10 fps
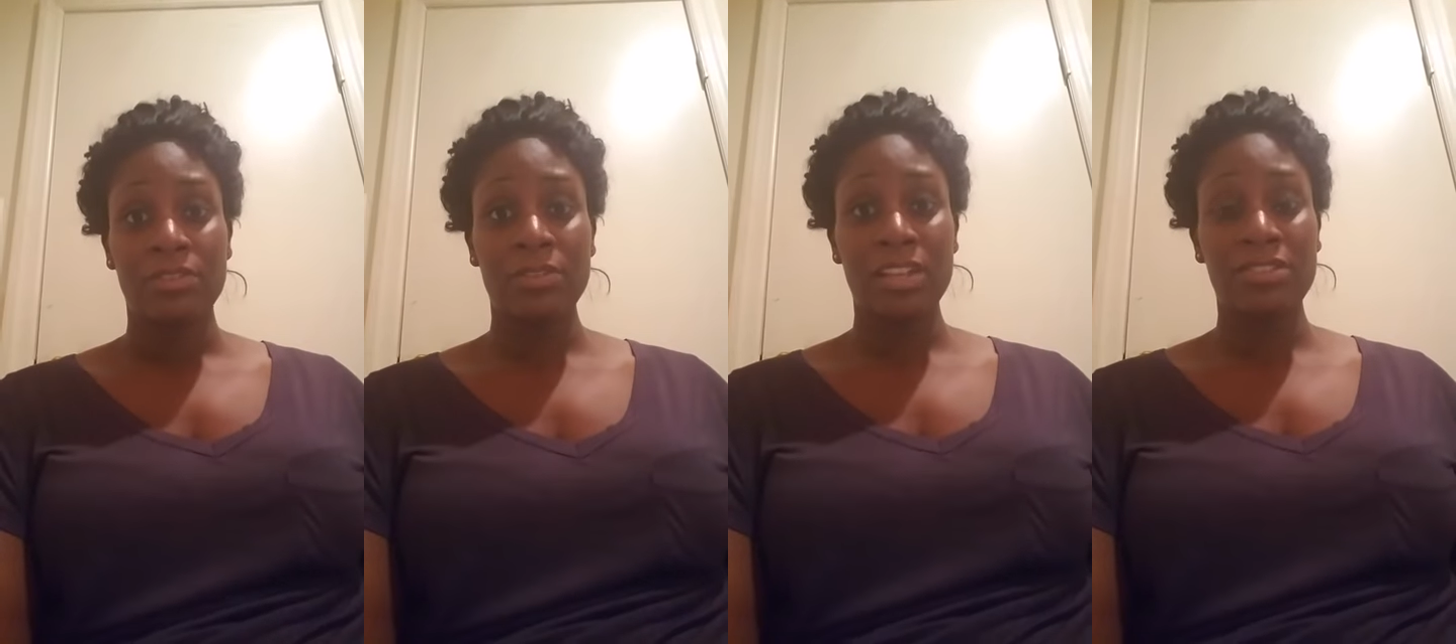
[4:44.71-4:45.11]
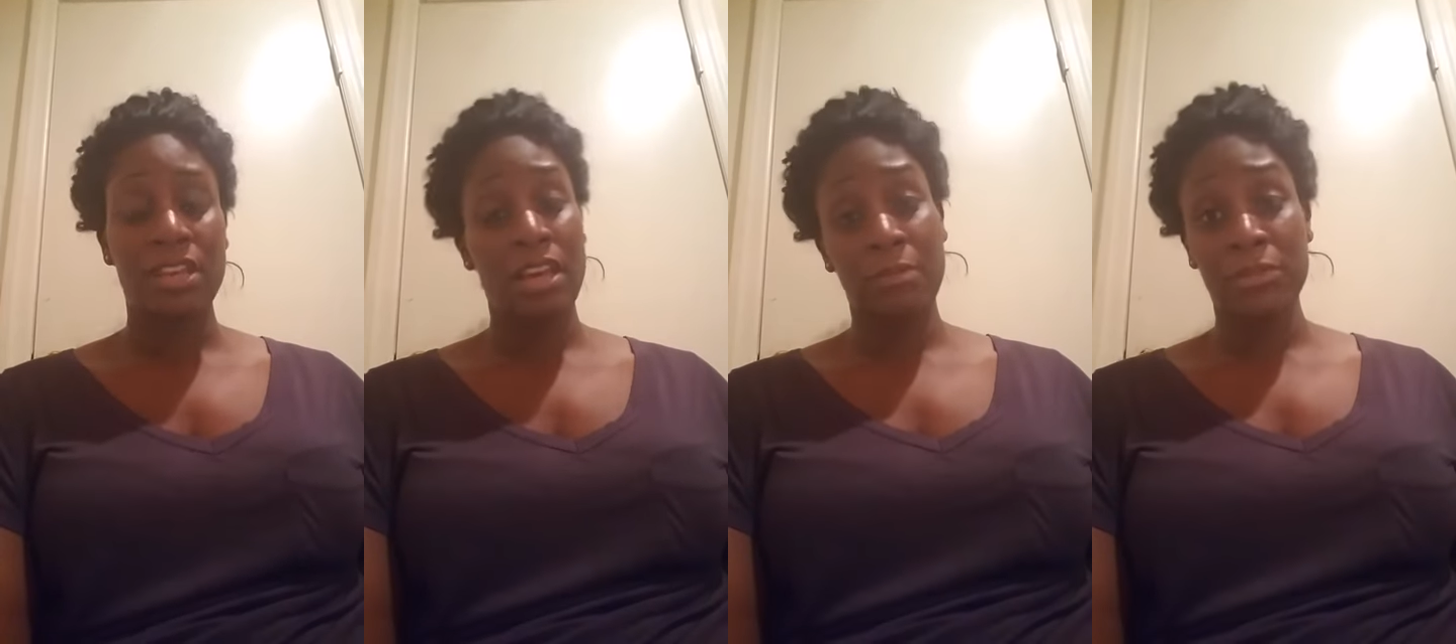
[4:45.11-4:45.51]
Do not
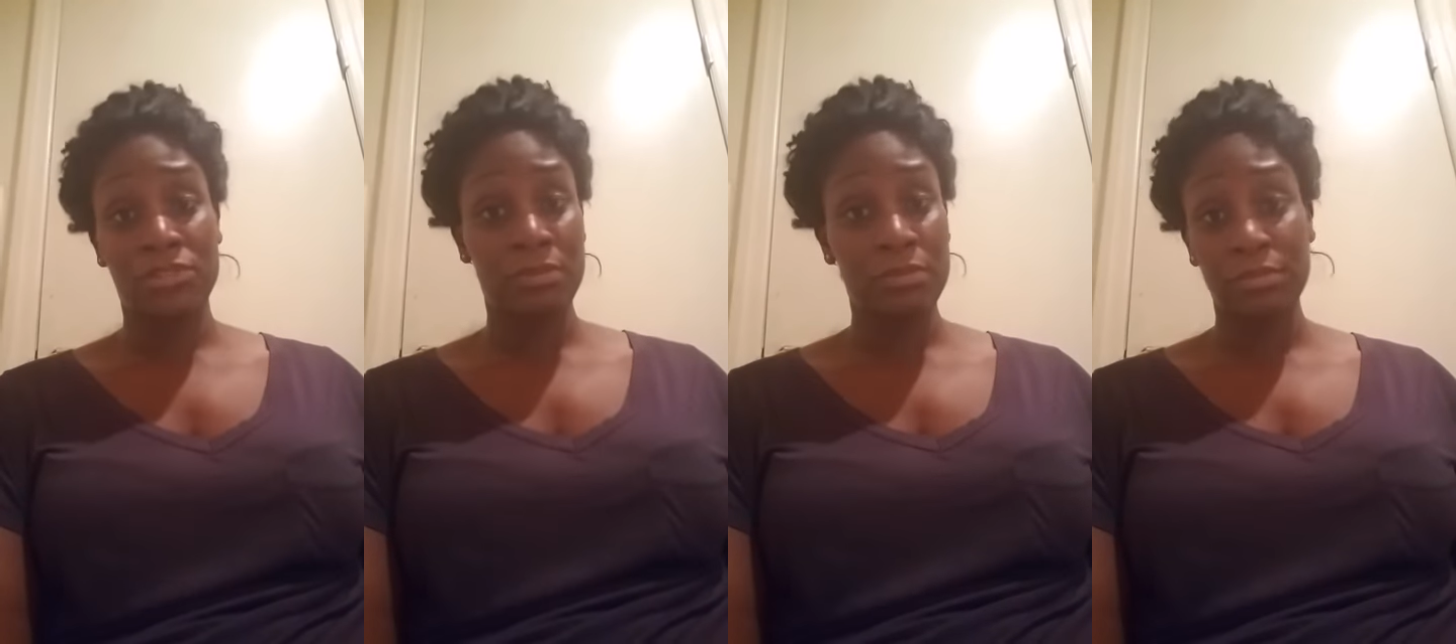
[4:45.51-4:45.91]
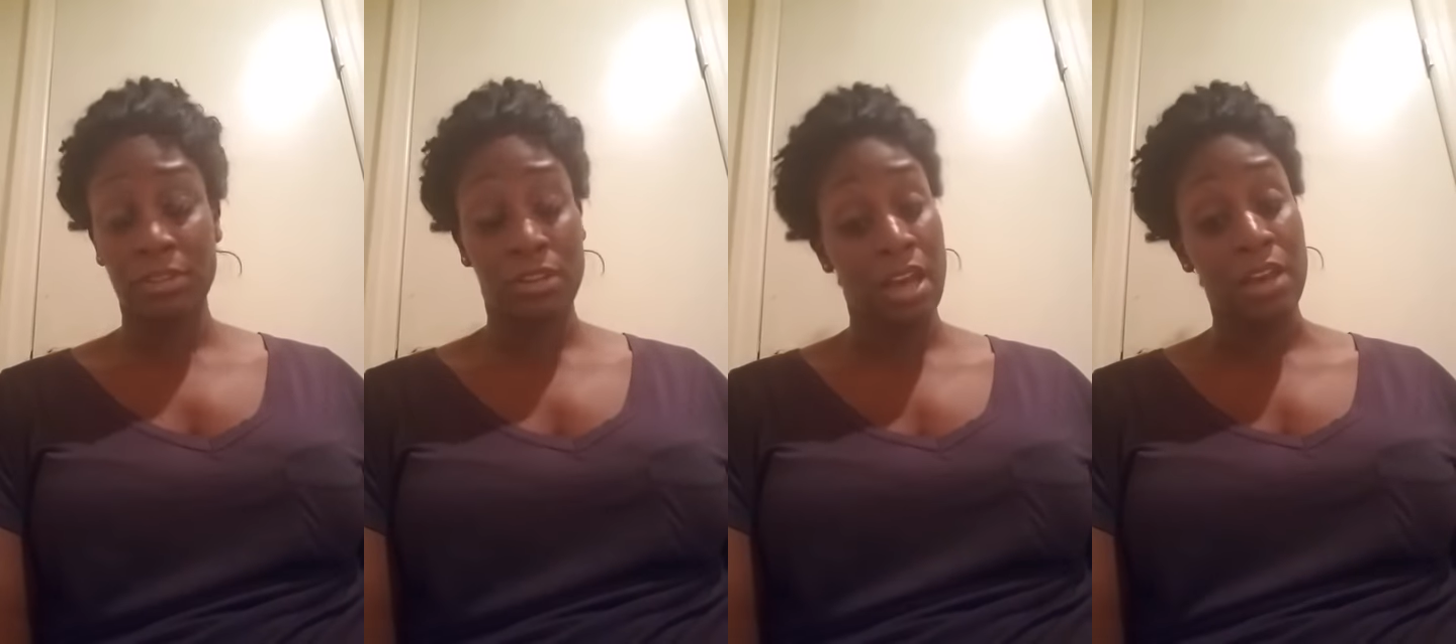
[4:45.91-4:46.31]
say, I'm gonna do,
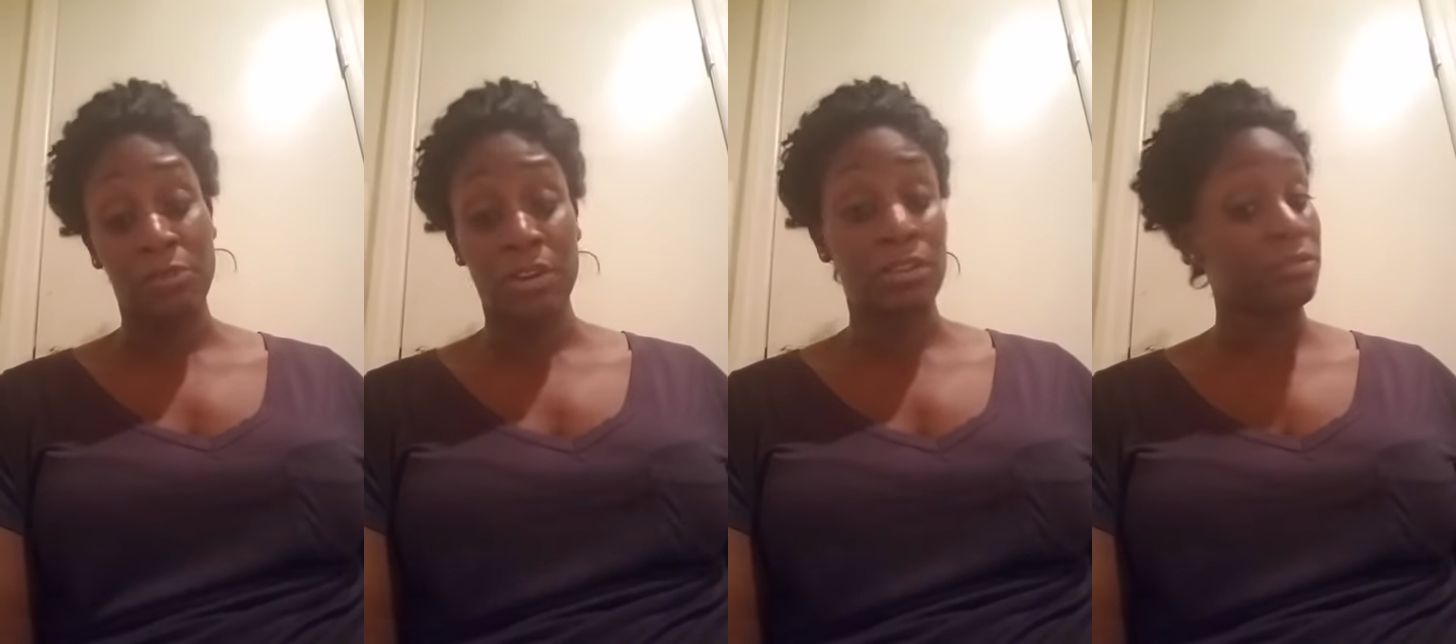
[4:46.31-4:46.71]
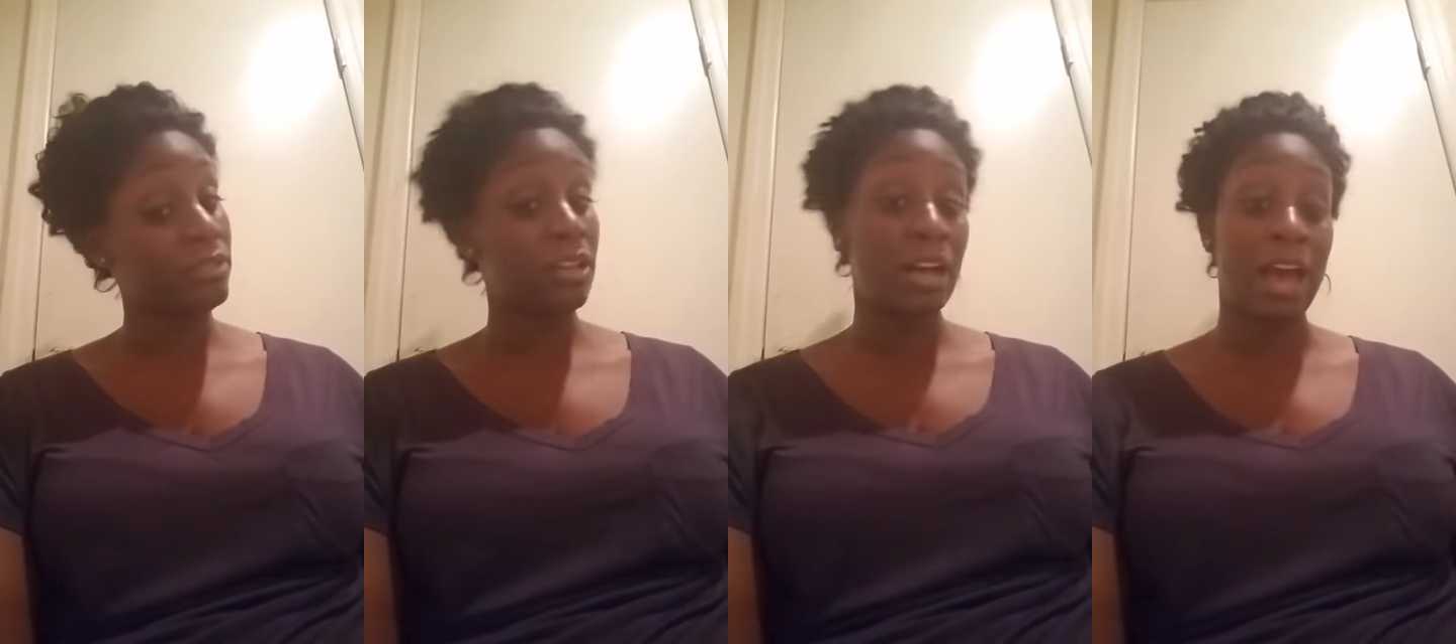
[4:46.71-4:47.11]
uh, well,
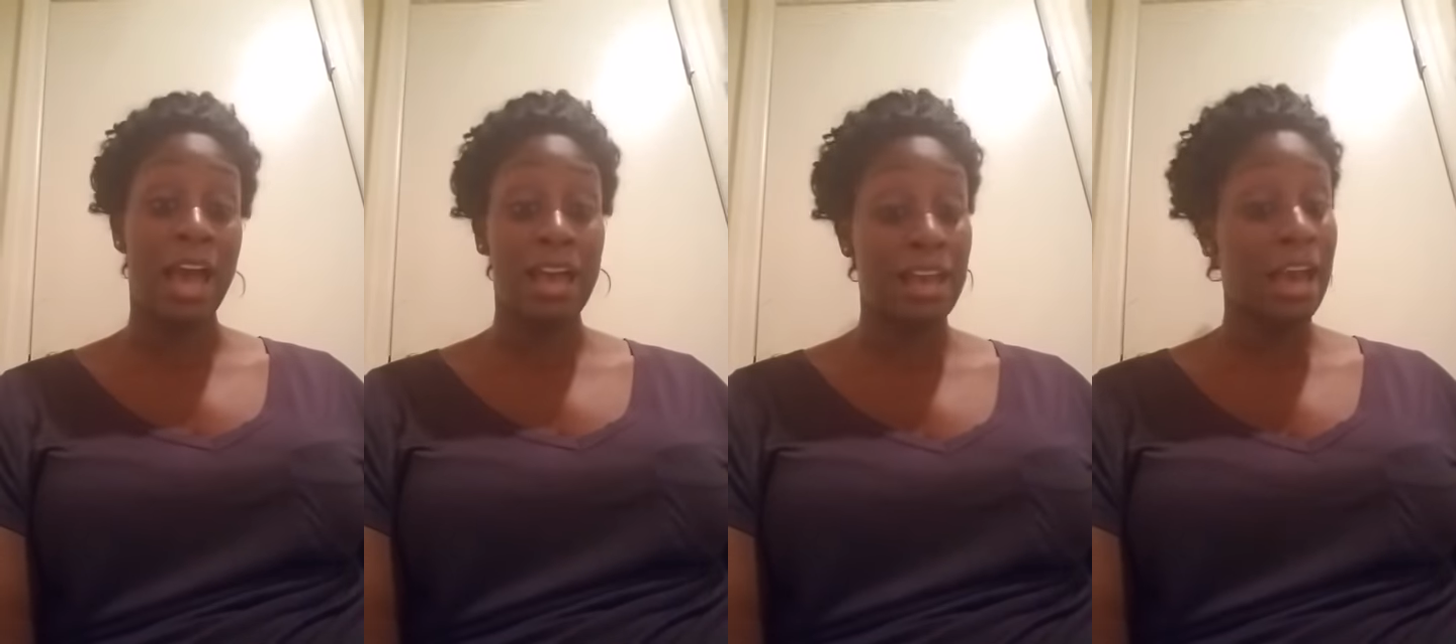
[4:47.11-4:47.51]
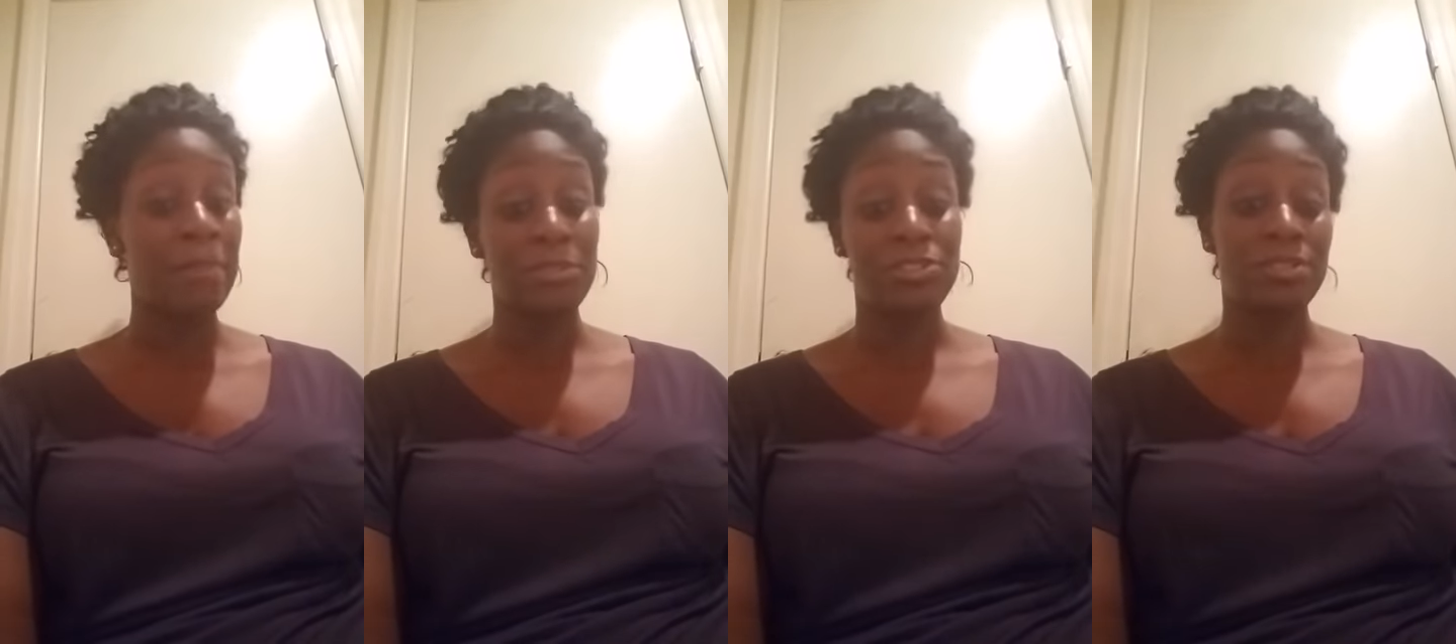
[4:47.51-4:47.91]
I,
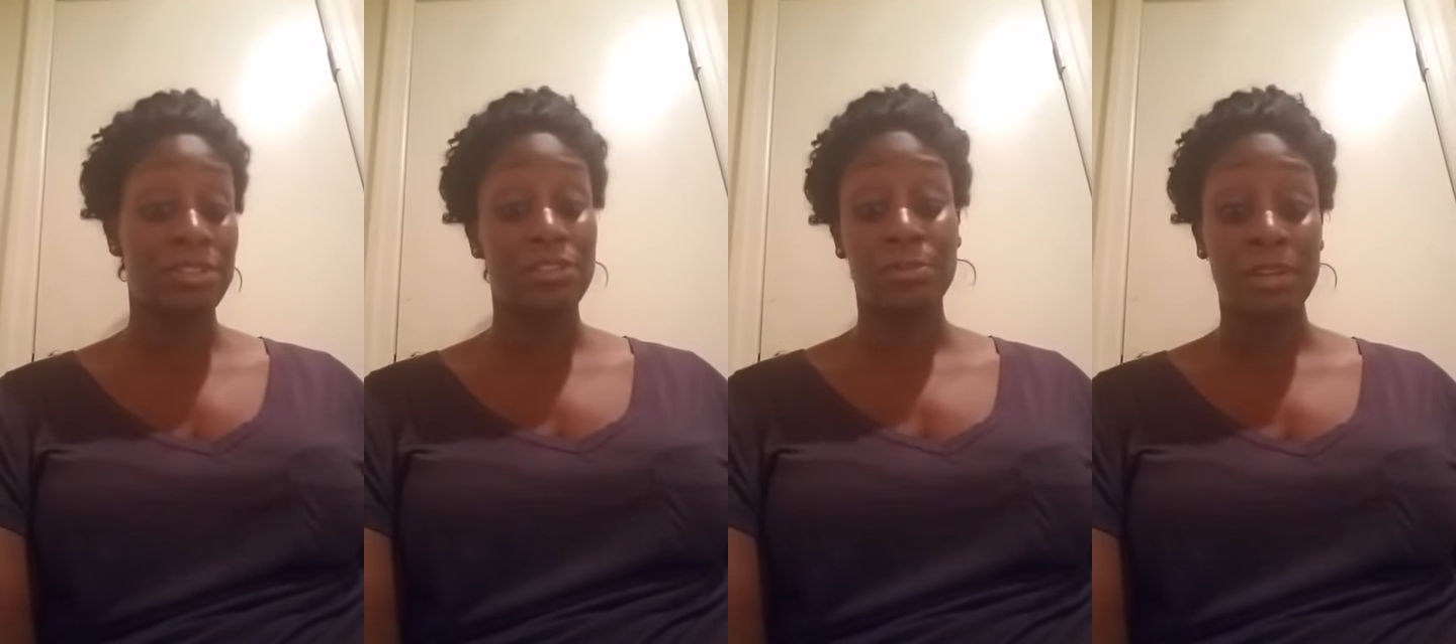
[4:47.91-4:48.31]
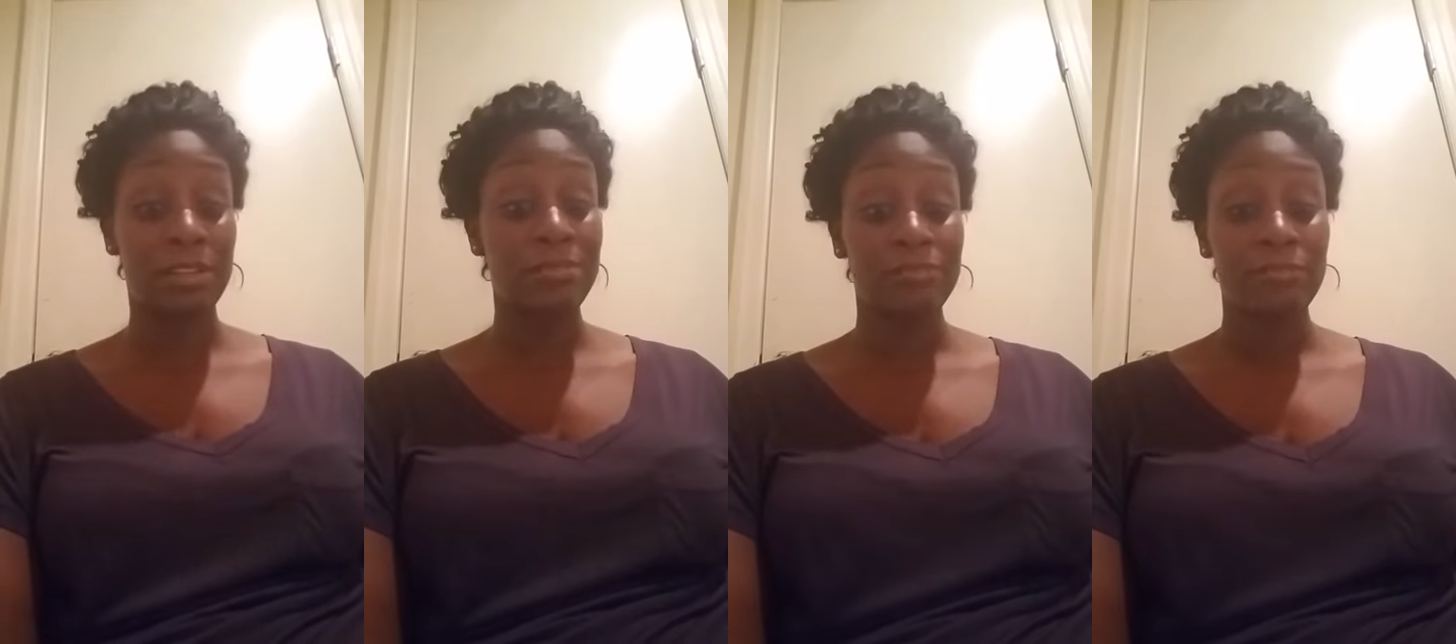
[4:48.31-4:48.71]
I'm gonna do it this way.